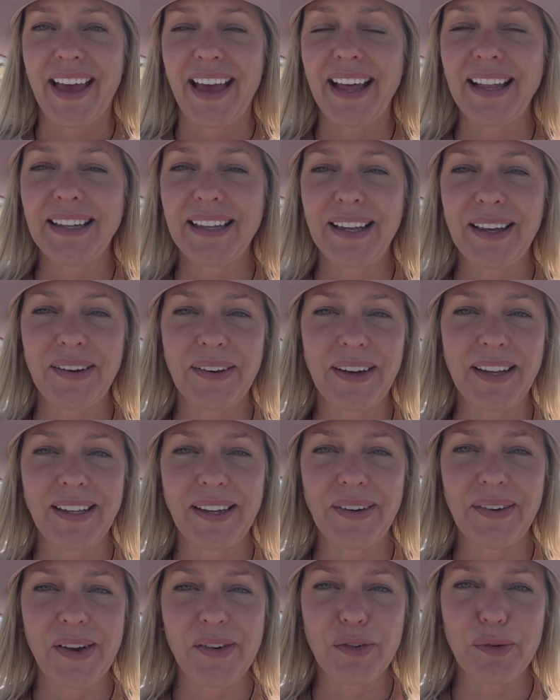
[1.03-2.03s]

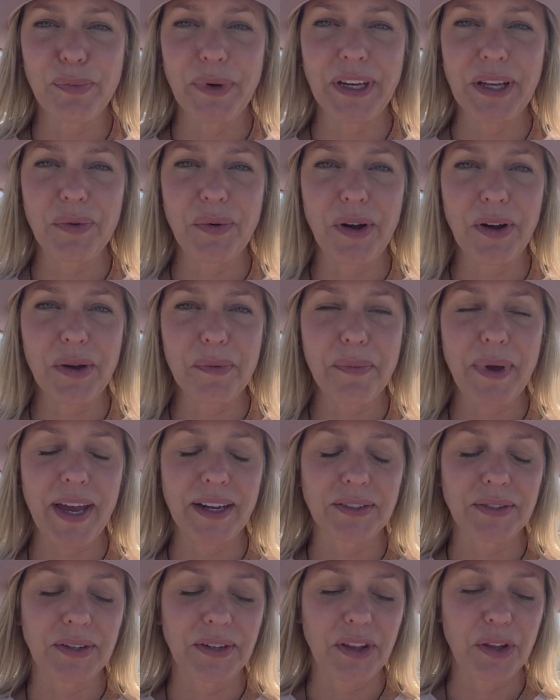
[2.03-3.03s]
Hello, everybody. Welcome
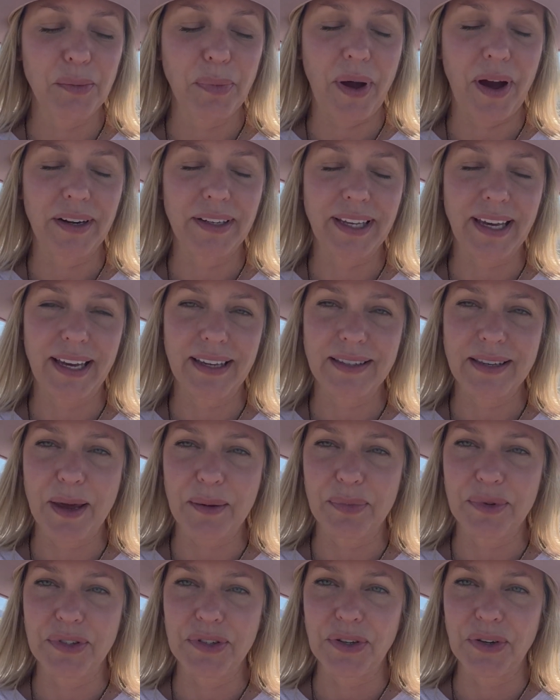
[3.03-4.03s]
back to another podcast
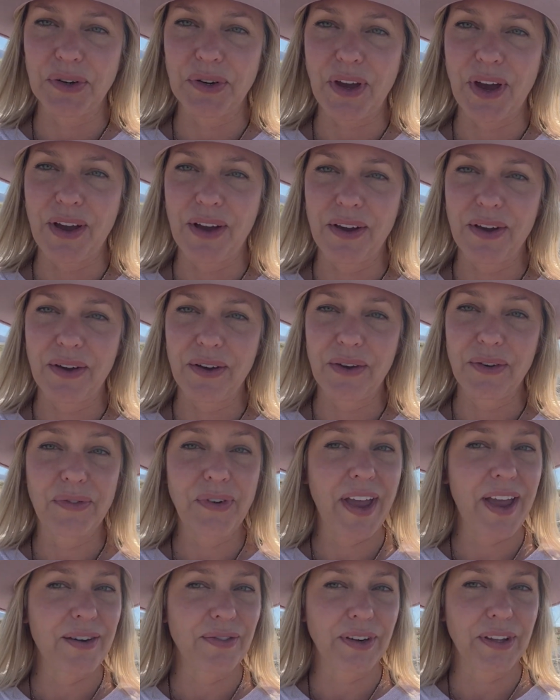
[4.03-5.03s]
episode of
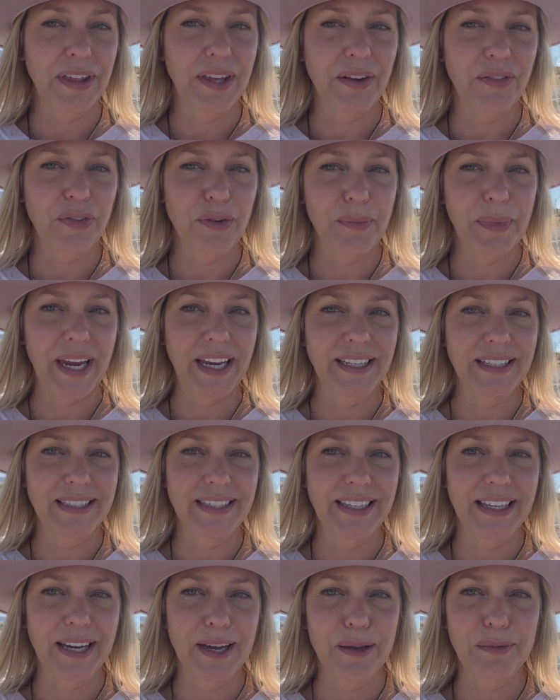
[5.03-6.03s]
Everything from A to
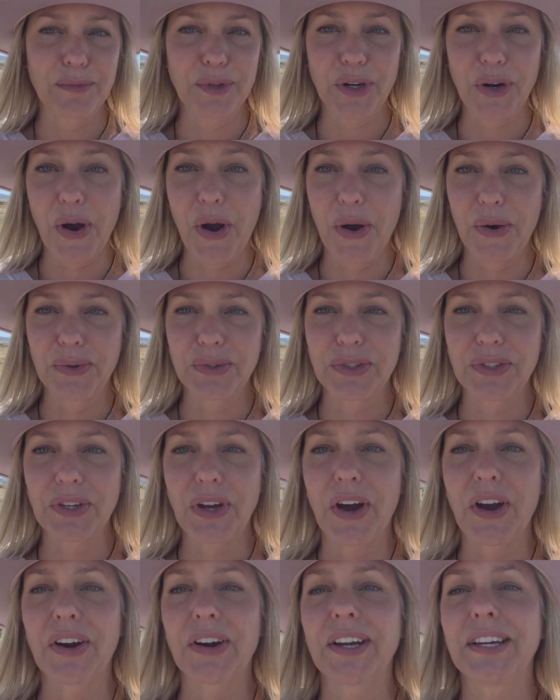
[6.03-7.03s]
Z. I'm your host,
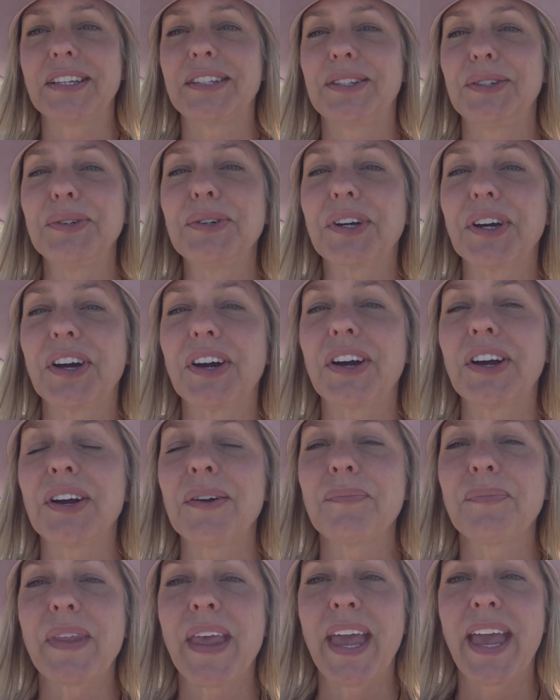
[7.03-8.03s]
Ari Zucker,
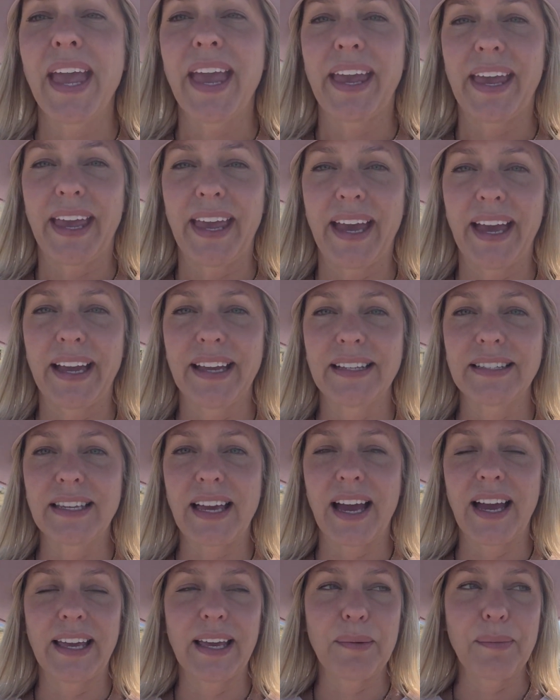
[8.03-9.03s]
and
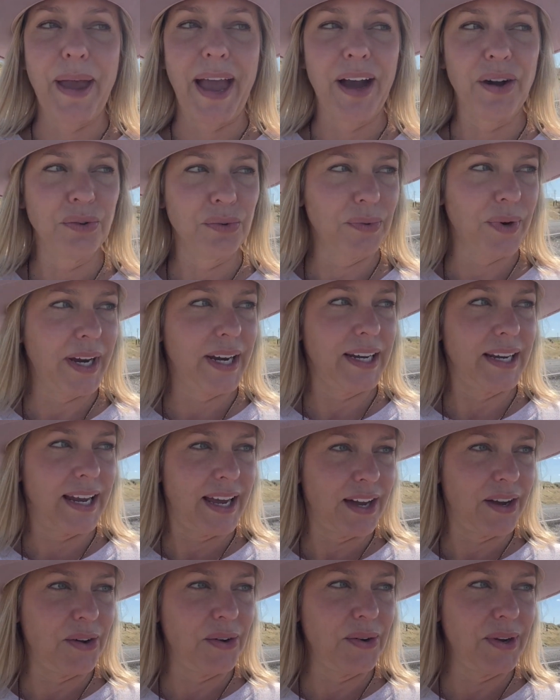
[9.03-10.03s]
I am out right
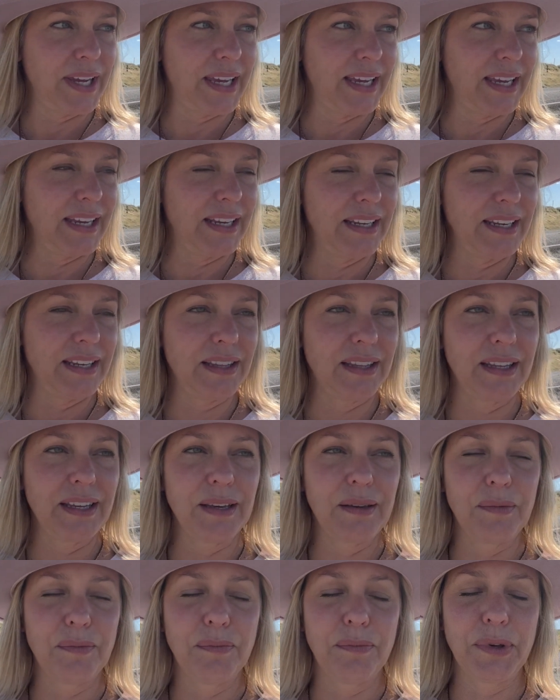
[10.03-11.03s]
now in
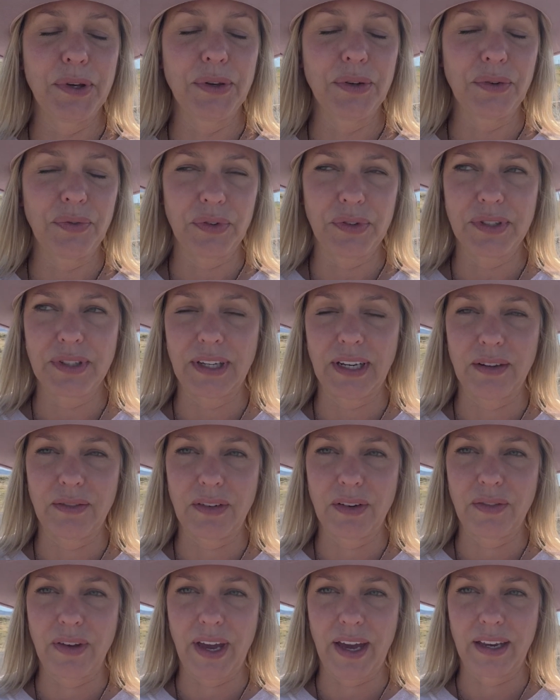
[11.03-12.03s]
the beautiful state of
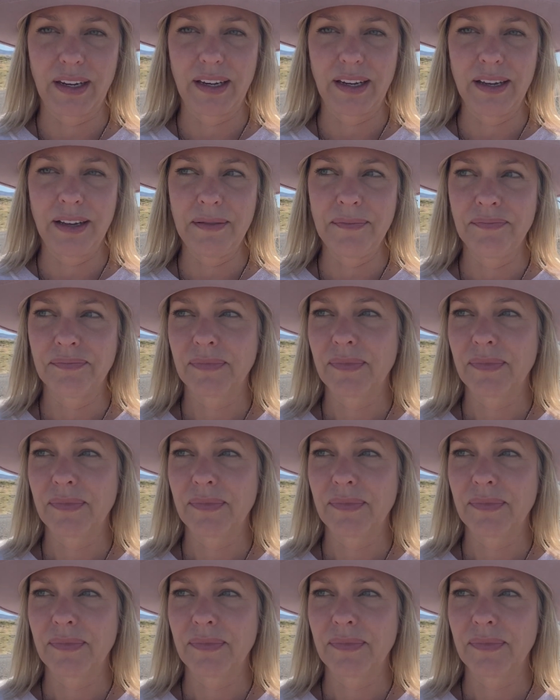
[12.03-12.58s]
Nevada,